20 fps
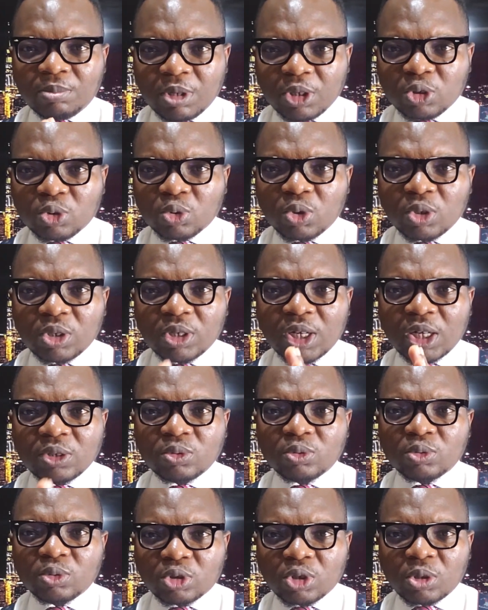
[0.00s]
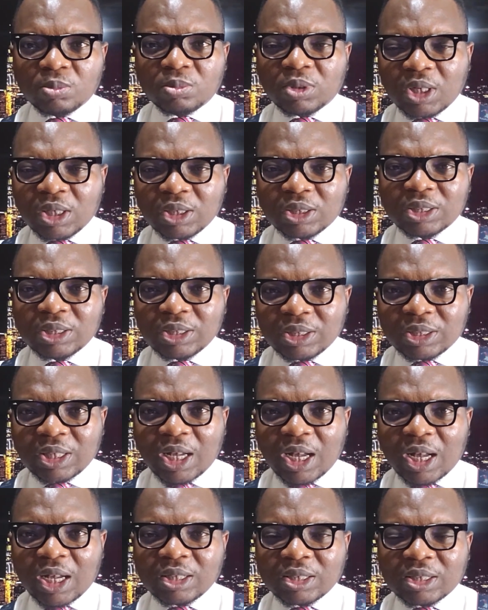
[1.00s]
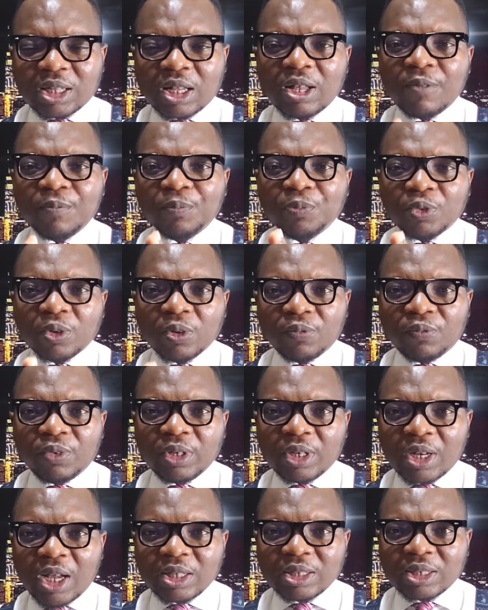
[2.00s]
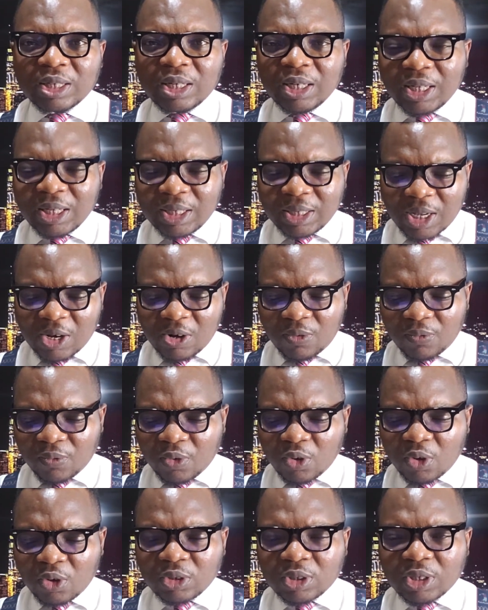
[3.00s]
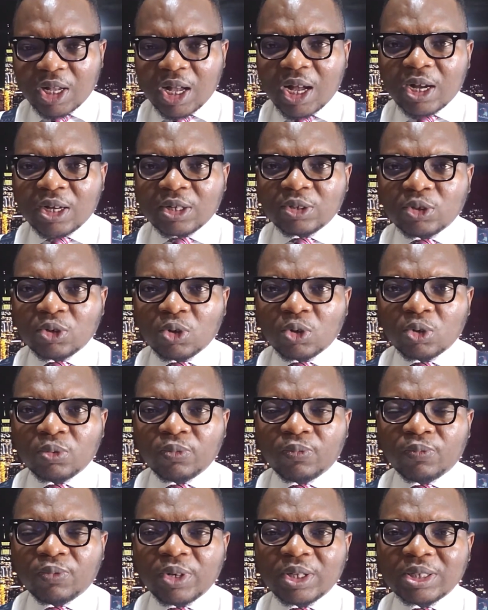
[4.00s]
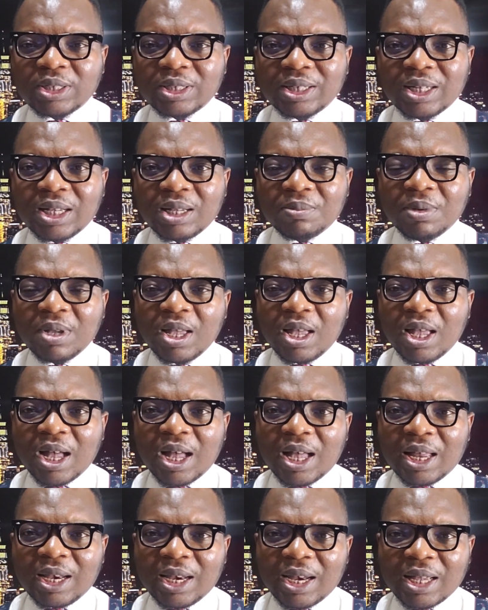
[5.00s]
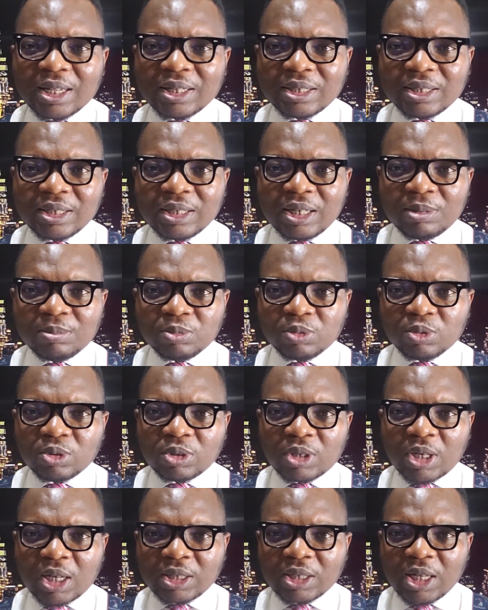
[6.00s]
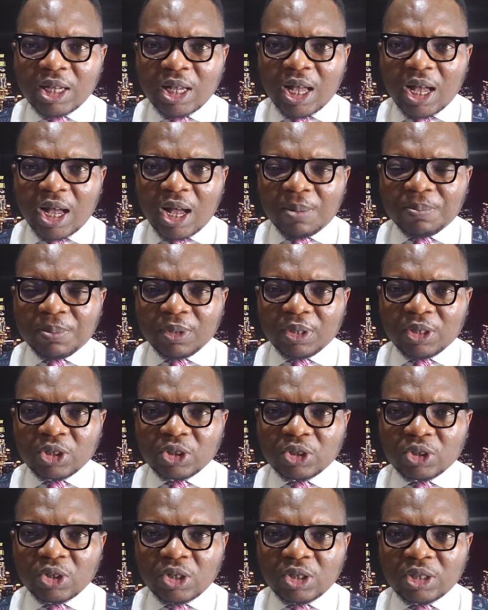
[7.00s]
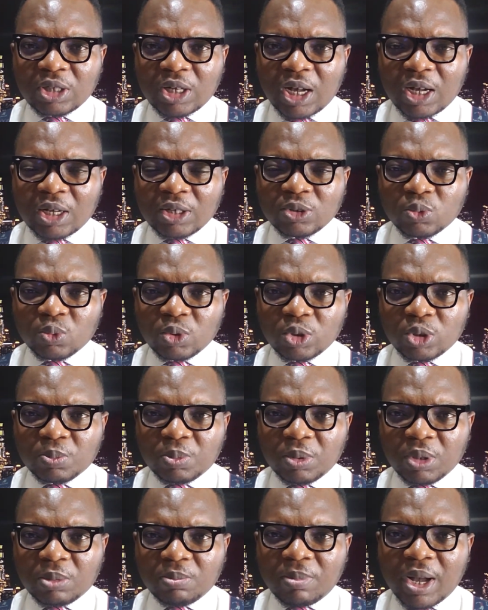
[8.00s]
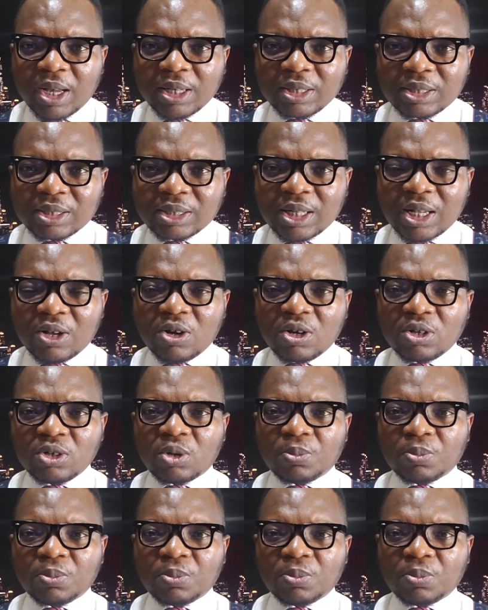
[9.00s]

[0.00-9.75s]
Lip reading: Make sure that you subject it as finance lead and of course add your first name and last name to that application as we speak. My second